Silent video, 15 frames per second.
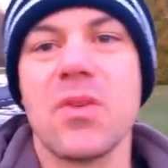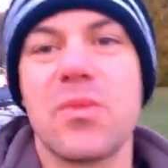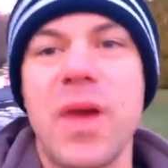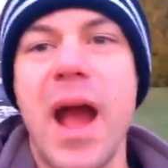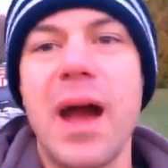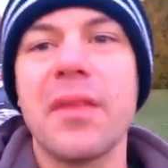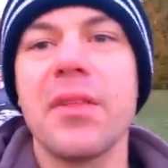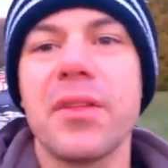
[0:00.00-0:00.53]

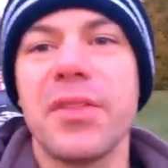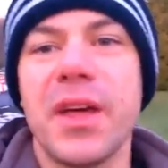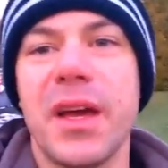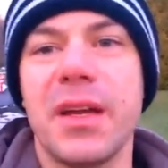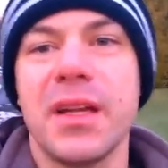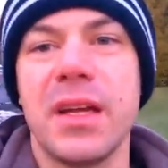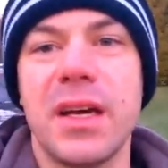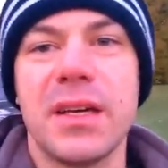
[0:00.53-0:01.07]
rather
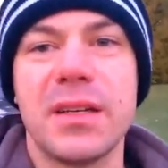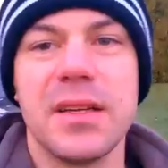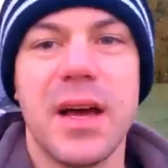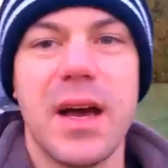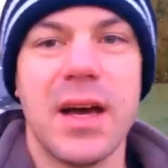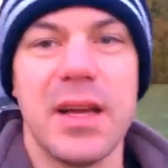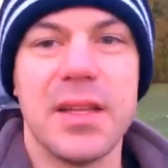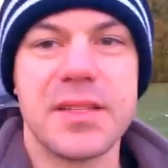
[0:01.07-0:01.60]
than
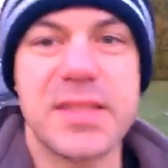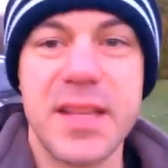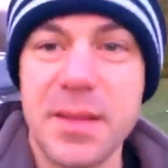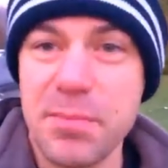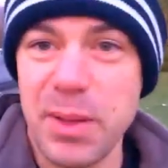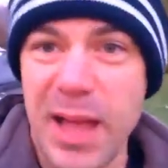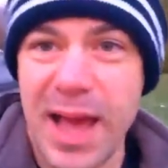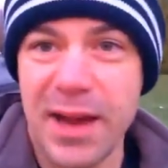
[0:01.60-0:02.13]
city
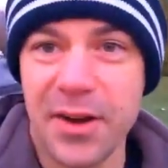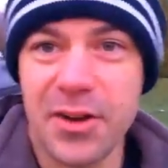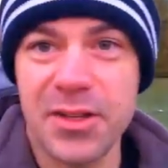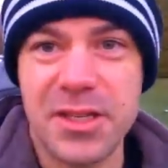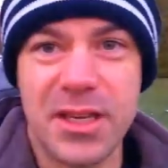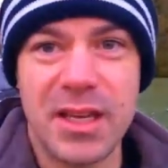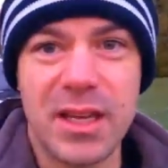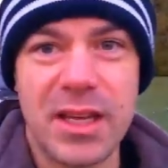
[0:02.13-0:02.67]

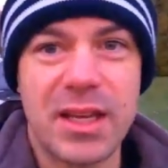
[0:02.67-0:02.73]
planners